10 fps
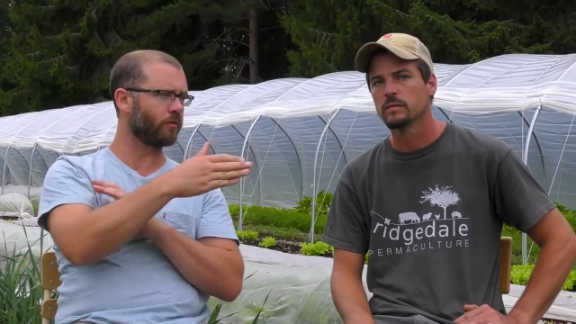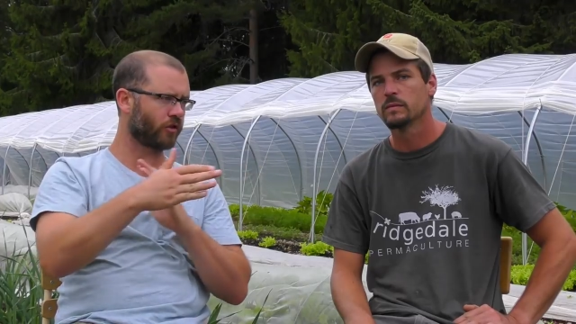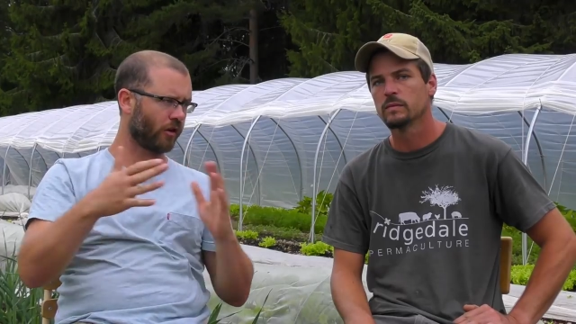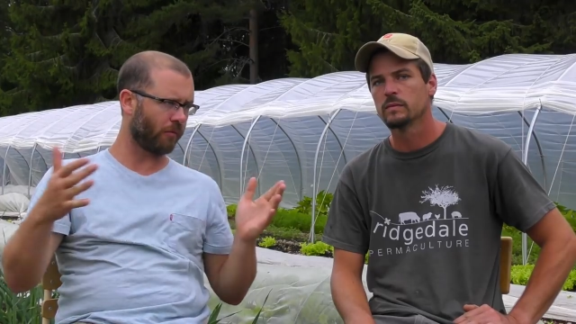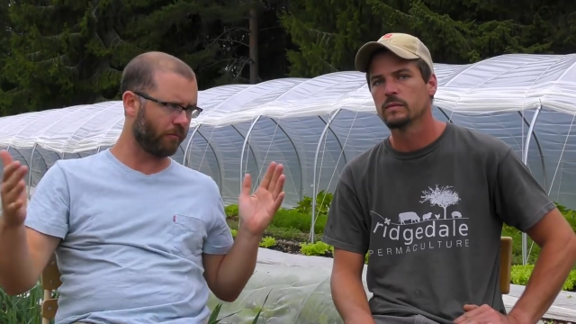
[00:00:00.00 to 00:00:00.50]

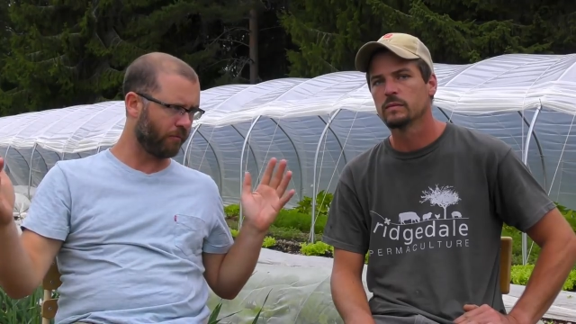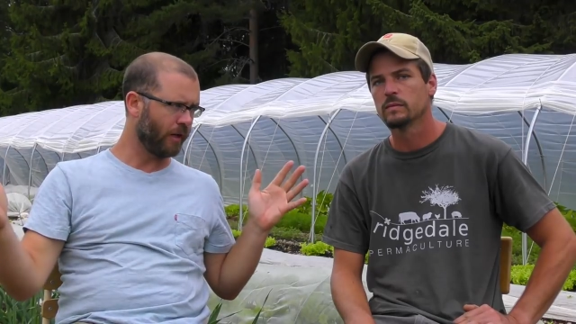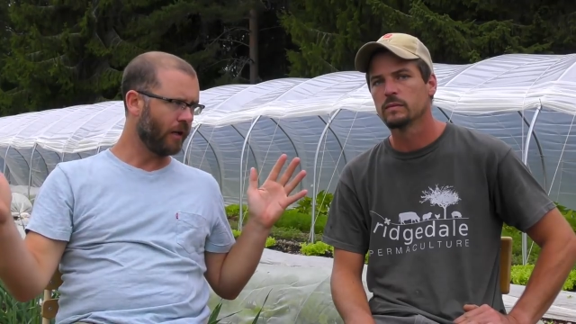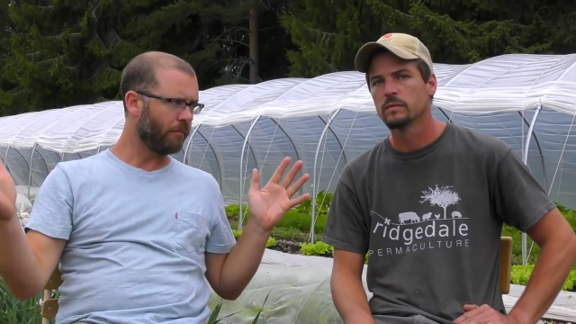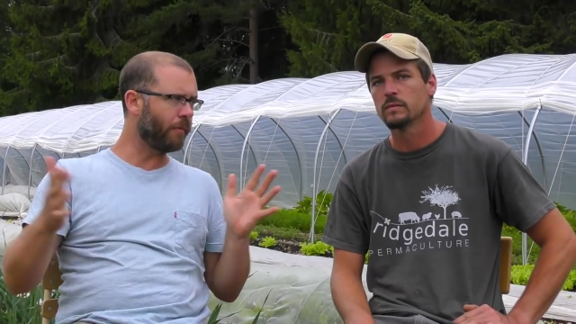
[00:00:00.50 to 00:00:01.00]
Speaker 1: which are
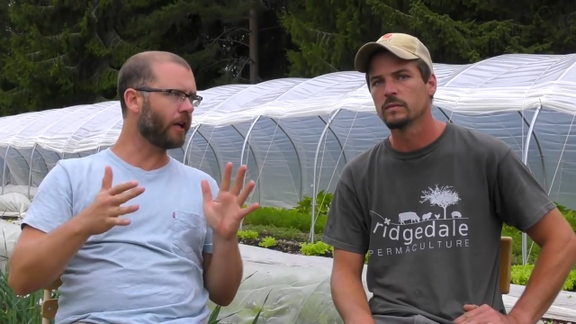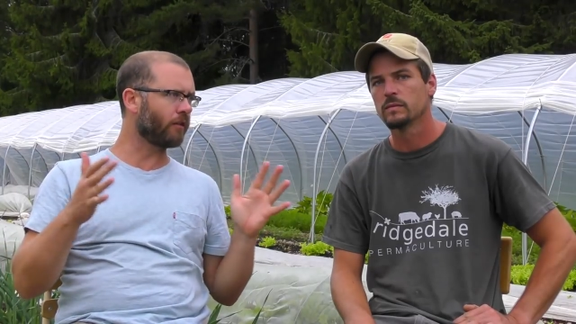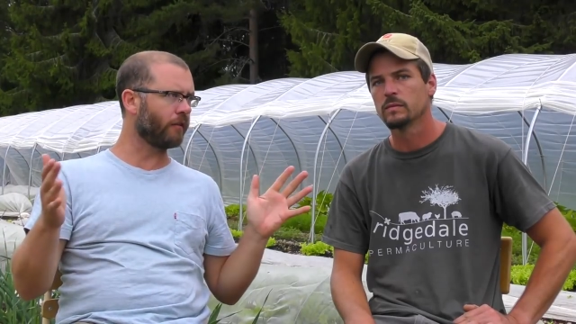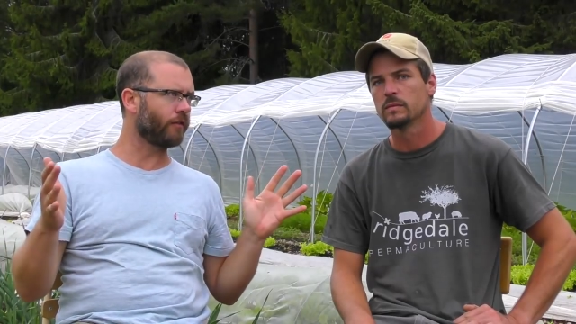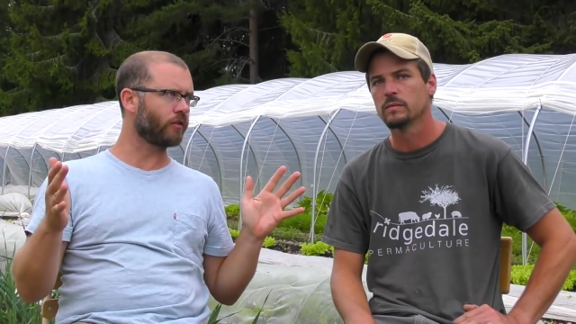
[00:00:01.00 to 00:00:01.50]

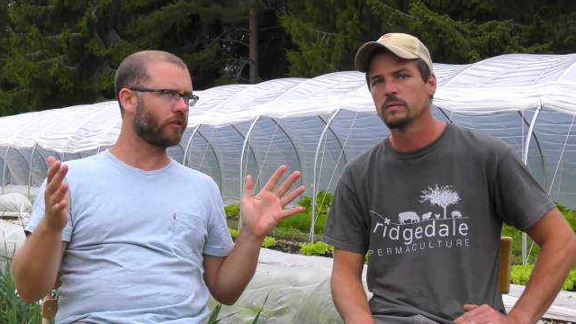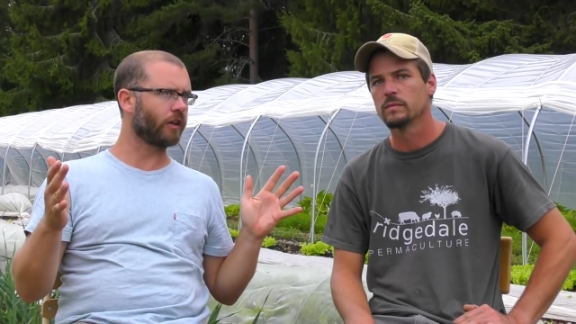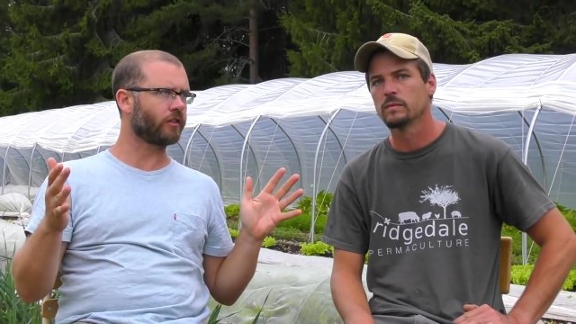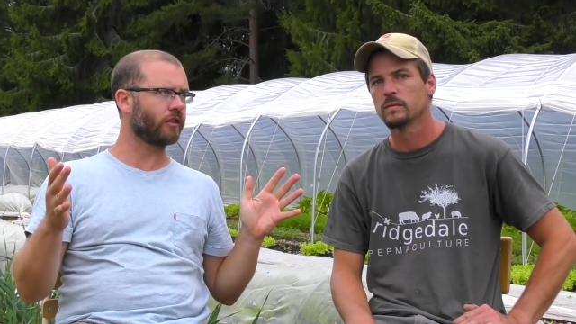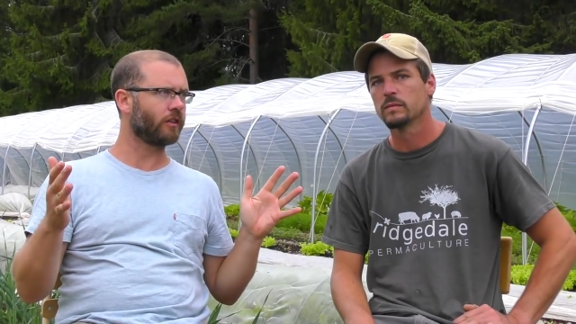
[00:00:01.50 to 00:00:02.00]
bigger
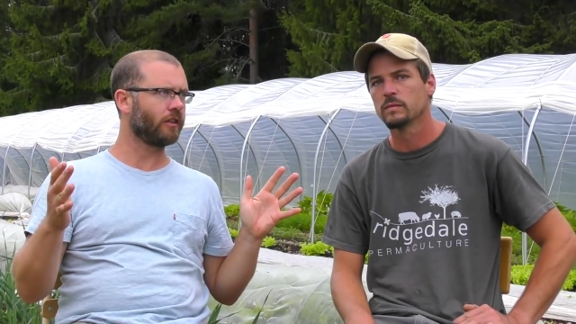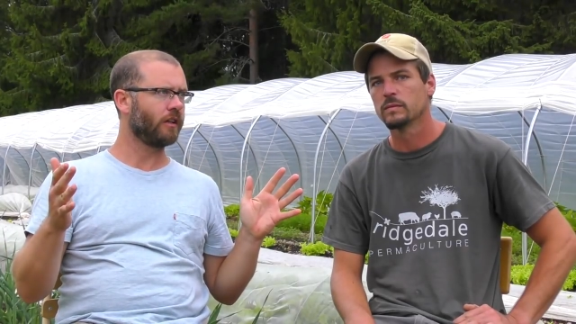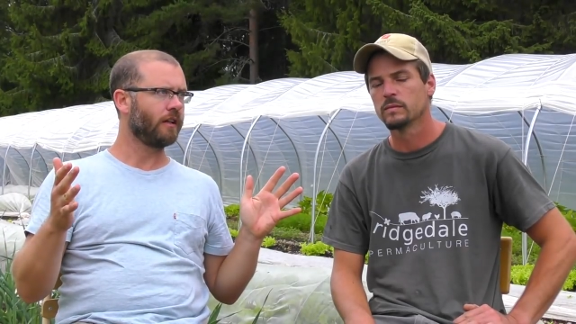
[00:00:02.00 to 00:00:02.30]
infrastructure,